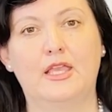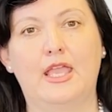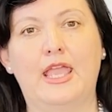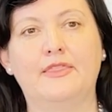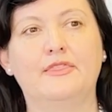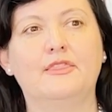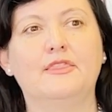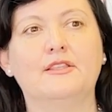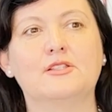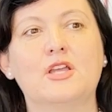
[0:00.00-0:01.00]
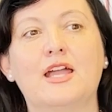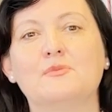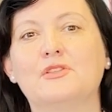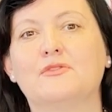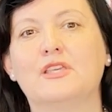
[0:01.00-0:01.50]
And the
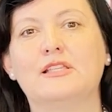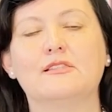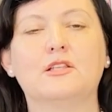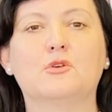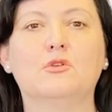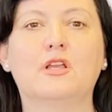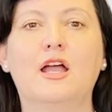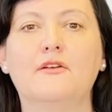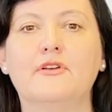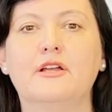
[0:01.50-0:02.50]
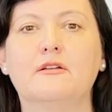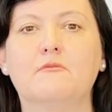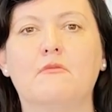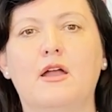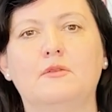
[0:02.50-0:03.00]
types of things that it could cover
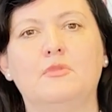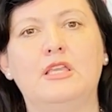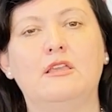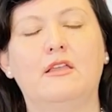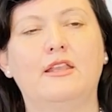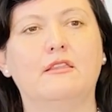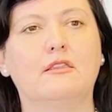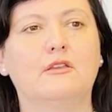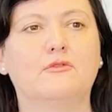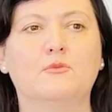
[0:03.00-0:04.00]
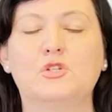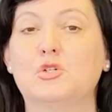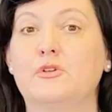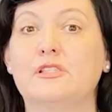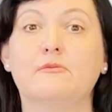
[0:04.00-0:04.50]
might be anything from a
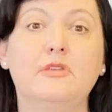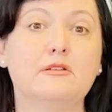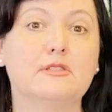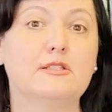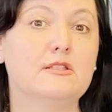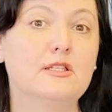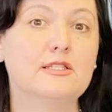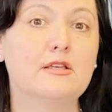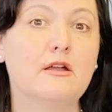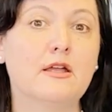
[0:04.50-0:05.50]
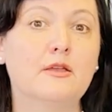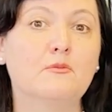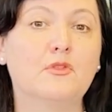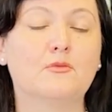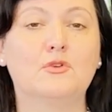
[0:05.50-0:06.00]
choice of meals at dinner
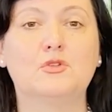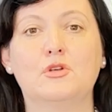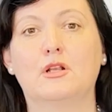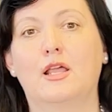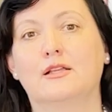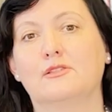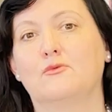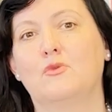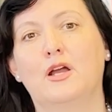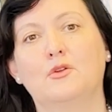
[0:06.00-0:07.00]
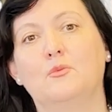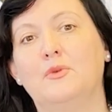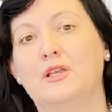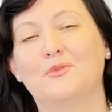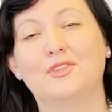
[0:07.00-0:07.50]
time through glass of wine or
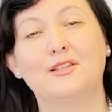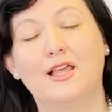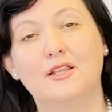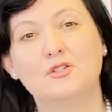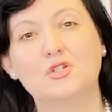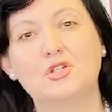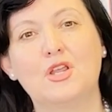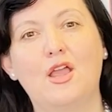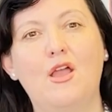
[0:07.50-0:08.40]
beer with lunch,